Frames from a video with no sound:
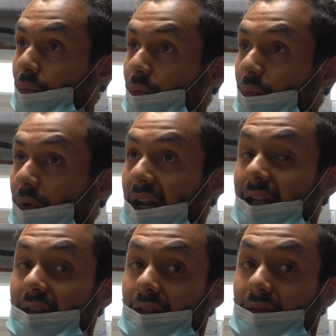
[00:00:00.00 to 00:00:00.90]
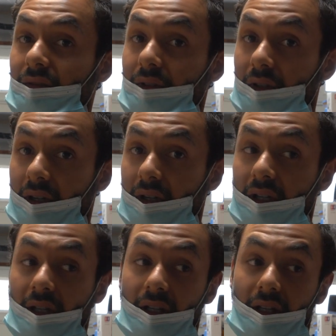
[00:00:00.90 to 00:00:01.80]
what I look for
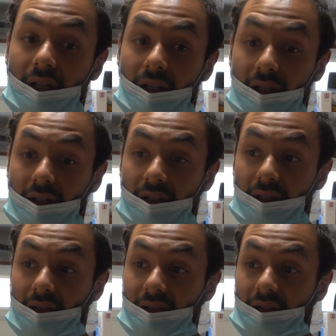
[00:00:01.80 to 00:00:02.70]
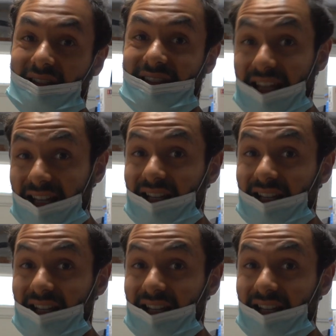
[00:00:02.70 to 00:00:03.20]
is net